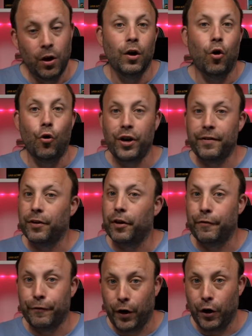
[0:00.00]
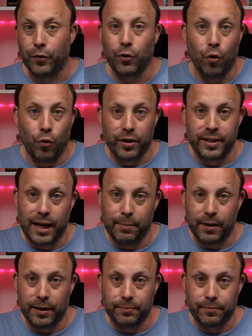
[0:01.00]
or even a phone or a
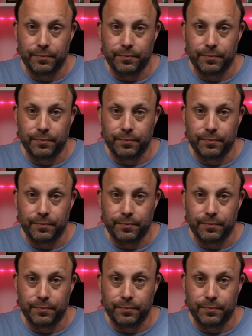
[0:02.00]
tablet.